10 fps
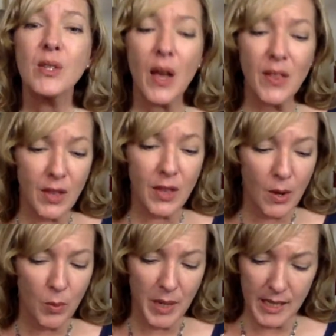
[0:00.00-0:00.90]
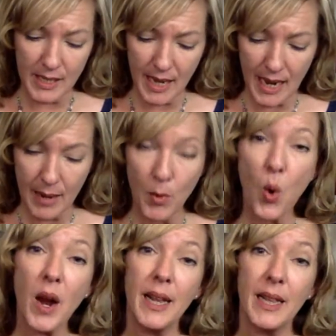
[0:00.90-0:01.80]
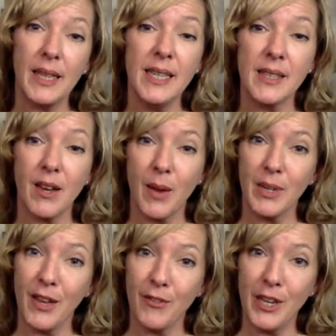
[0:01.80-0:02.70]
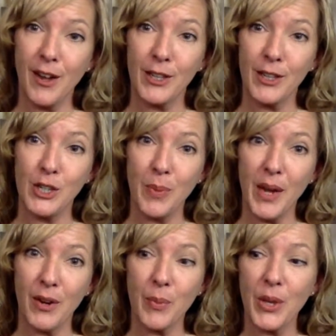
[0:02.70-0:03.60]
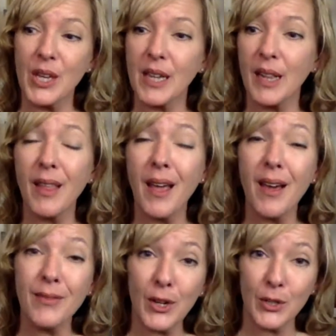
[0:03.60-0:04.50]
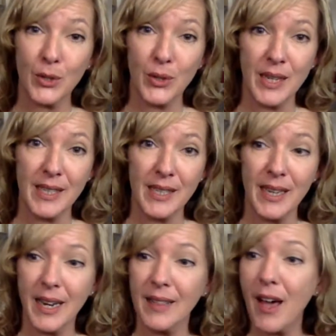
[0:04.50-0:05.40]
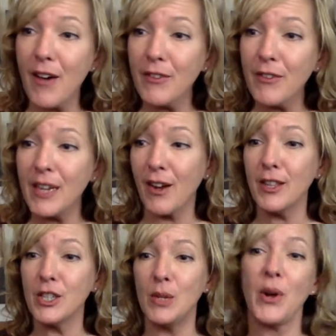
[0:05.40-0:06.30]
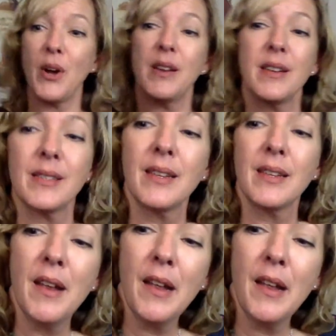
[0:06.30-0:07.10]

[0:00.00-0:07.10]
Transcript: So I thought they would be the same, or I at least thought I would love Ketologie better because I love Dr. Tracy and I love Ketologie products.